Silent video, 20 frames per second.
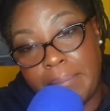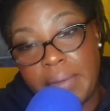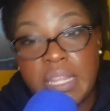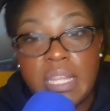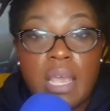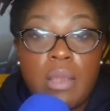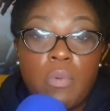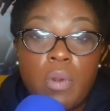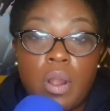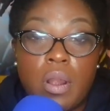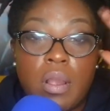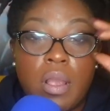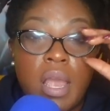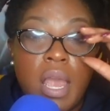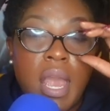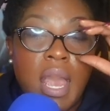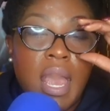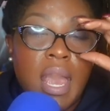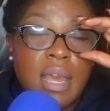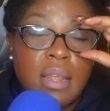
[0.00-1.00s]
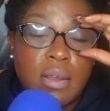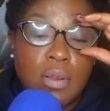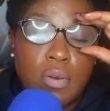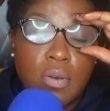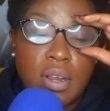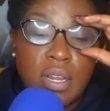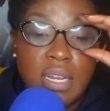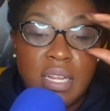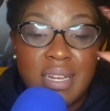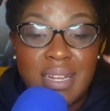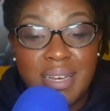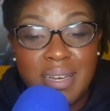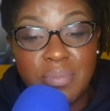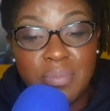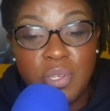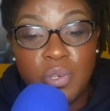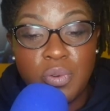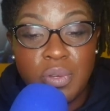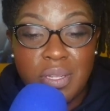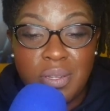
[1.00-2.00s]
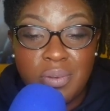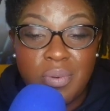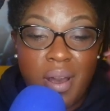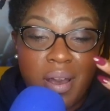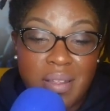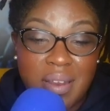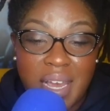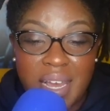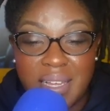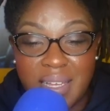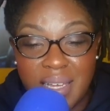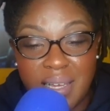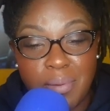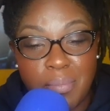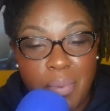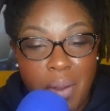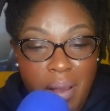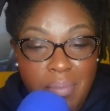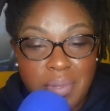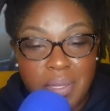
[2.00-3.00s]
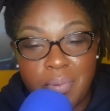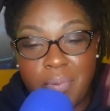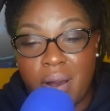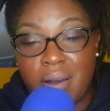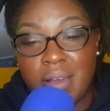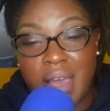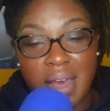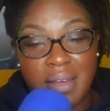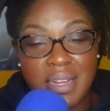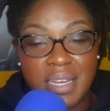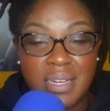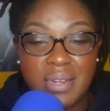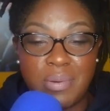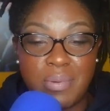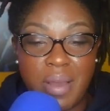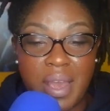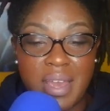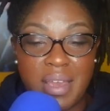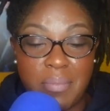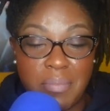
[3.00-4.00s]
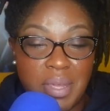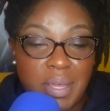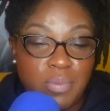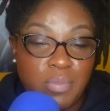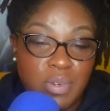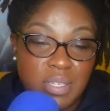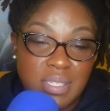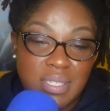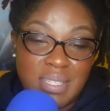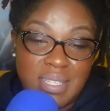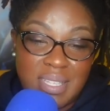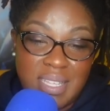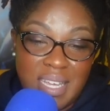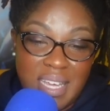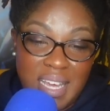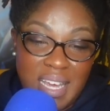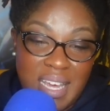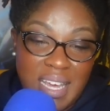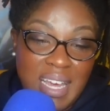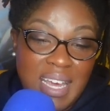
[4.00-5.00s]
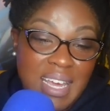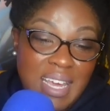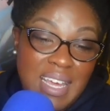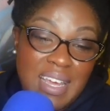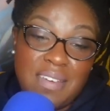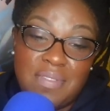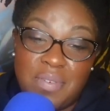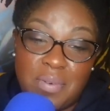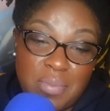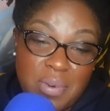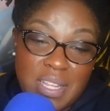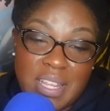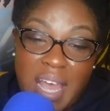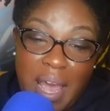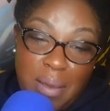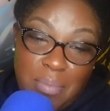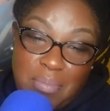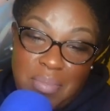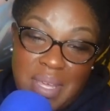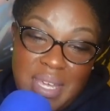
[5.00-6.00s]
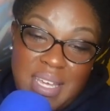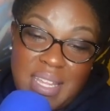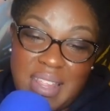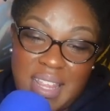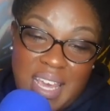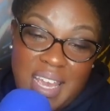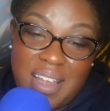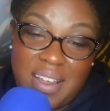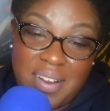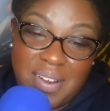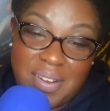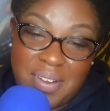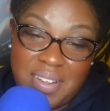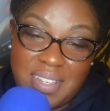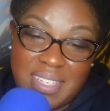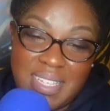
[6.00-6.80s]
But they were. And according to them, you could do all that and he could probably walk out anyway. I mean, with even without being there,